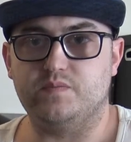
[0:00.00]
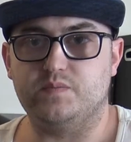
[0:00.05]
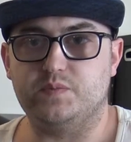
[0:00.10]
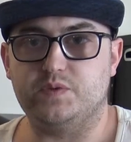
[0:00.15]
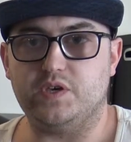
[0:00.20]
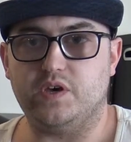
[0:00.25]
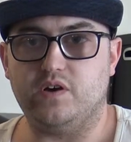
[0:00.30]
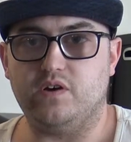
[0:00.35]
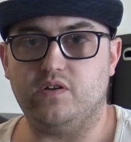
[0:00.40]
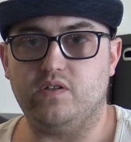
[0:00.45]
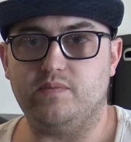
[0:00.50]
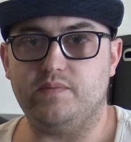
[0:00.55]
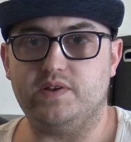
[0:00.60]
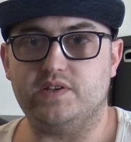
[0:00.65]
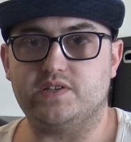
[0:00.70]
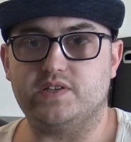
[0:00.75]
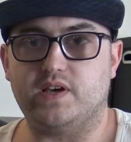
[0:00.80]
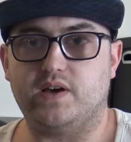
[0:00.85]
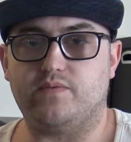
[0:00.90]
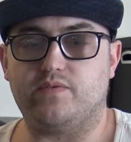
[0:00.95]
So let me
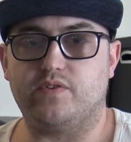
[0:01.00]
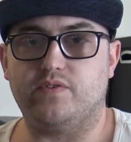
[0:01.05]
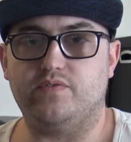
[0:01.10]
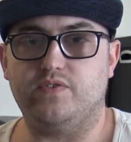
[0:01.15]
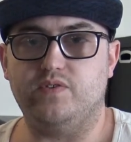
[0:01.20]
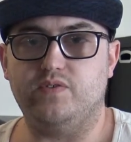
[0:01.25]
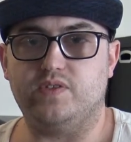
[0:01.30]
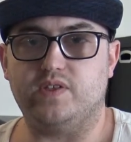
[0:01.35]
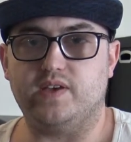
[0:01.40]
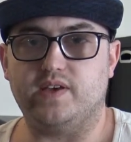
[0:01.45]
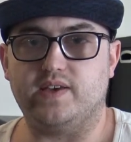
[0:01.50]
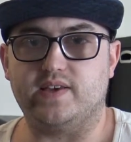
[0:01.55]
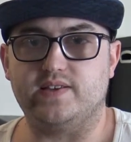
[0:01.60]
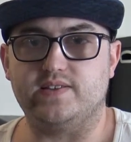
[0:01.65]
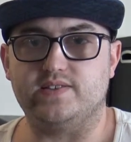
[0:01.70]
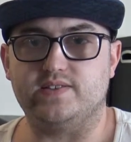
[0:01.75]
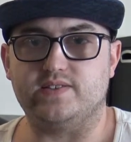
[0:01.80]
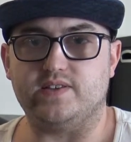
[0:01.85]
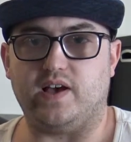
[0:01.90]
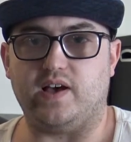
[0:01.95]
just cover a few things.